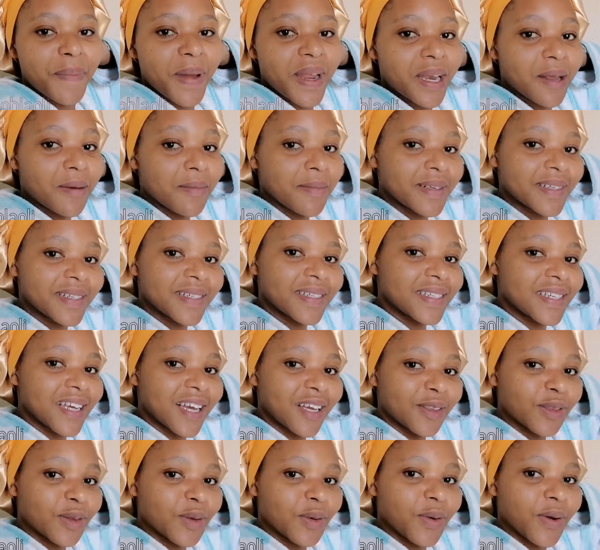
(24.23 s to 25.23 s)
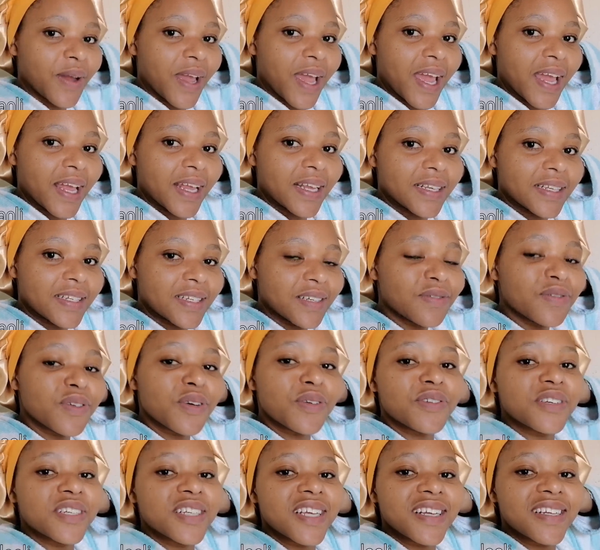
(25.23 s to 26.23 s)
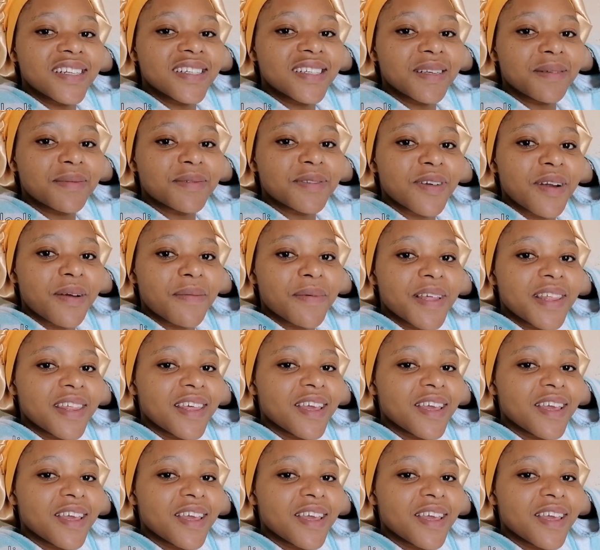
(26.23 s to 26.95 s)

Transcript: my name is Thato, and if you're a returning subscriber,